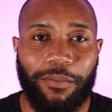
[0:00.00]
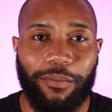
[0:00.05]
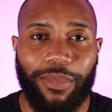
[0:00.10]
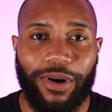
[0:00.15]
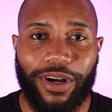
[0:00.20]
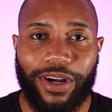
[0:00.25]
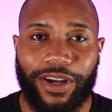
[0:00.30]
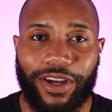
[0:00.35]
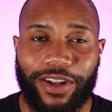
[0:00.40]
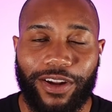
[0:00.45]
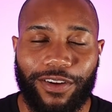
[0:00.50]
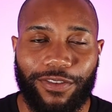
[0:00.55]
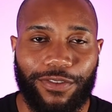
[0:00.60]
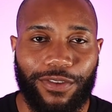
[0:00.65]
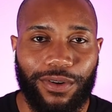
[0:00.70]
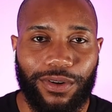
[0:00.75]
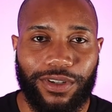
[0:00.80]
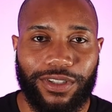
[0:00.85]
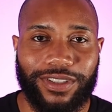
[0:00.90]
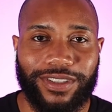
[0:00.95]
But of
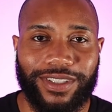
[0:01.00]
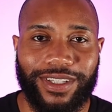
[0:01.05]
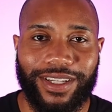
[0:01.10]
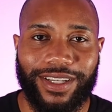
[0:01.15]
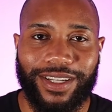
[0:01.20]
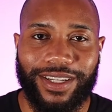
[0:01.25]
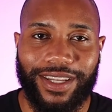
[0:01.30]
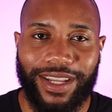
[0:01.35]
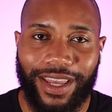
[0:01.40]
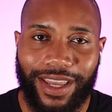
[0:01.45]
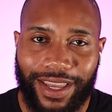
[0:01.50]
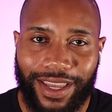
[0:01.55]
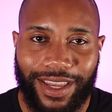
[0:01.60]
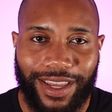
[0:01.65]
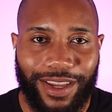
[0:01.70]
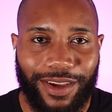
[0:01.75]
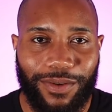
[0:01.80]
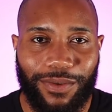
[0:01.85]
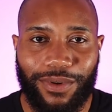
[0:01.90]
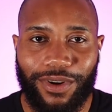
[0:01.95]
course
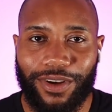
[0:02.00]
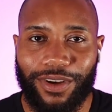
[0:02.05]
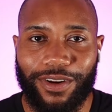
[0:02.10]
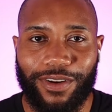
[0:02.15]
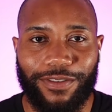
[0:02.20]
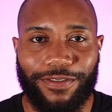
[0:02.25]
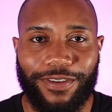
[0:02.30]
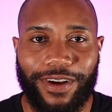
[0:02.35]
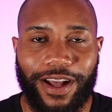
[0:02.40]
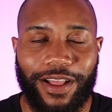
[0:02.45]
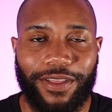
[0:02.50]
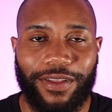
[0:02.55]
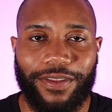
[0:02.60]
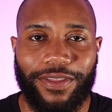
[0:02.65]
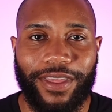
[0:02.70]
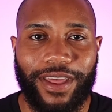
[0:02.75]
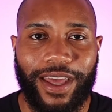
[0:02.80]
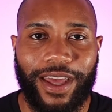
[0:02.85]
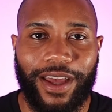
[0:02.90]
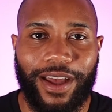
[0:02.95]
today we're going to follow
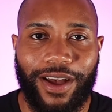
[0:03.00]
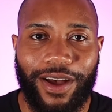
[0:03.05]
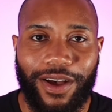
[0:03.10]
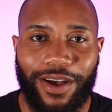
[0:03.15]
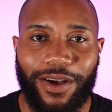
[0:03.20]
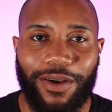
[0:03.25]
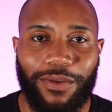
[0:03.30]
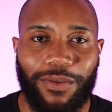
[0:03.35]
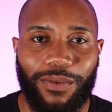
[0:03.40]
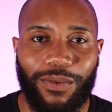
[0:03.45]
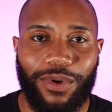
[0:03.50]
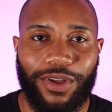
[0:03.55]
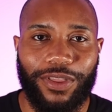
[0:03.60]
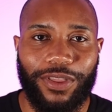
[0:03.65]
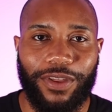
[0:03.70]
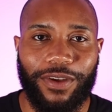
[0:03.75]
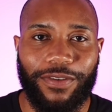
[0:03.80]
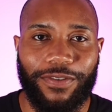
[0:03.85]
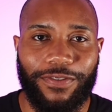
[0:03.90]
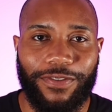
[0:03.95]
that up with
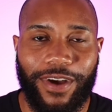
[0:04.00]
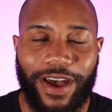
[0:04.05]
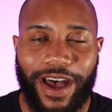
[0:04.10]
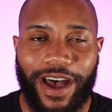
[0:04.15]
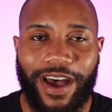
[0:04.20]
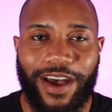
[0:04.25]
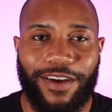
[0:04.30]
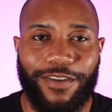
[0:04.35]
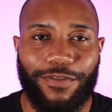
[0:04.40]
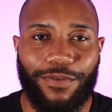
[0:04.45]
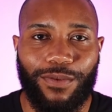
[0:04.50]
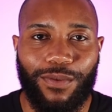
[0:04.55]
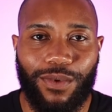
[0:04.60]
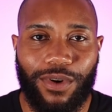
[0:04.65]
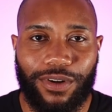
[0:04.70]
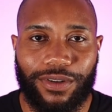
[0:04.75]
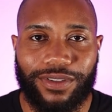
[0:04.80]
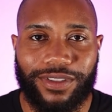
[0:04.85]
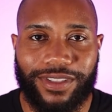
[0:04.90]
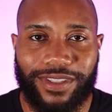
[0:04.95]
the 5
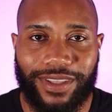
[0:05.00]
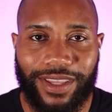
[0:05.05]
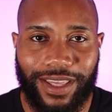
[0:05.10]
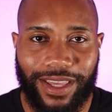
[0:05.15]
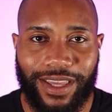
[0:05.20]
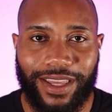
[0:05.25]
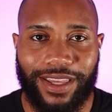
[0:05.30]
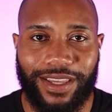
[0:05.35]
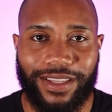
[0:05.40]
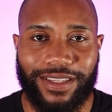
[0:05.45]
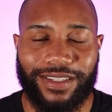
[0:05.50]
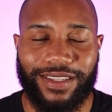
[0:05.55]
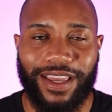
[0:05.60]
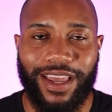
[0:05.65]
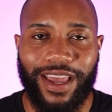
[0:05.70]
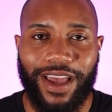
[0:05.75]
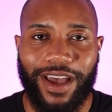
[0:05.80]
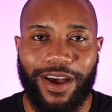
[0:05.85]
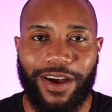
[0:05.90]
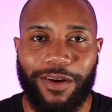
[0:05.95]
worst things
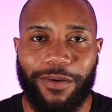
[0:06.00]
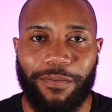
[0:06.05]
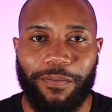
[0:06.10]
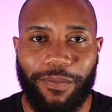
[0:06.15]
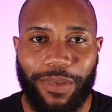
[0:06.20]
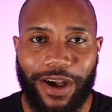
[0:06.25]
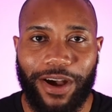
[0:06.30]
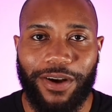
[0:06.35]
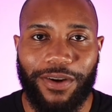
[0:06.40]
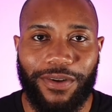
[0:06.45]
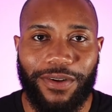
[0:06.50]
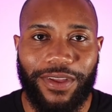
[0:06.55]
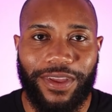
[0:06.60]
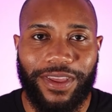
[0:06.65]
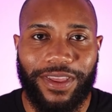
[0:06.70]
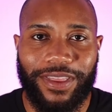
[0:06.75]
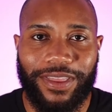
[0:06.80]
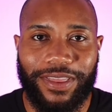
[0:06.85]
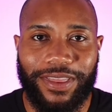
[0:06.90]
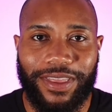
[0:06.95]
about
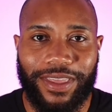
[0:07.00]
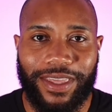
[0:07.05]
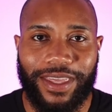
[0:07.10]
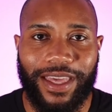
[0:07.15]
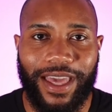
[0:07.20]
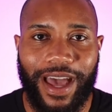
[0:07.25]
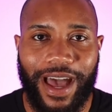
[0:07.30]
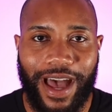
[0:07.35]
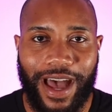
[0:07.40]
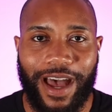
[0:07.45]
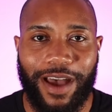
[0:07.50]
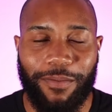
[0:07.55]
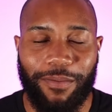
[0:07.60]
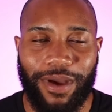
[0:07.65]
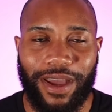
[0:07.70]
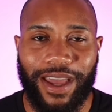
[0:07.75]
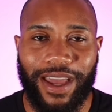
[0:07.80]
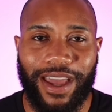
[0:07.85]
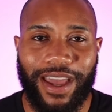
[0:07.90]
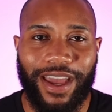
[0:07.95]
the
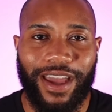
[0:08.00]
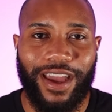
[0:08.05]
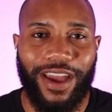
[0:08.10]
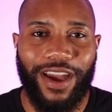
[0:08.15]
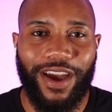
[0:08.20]
iPad.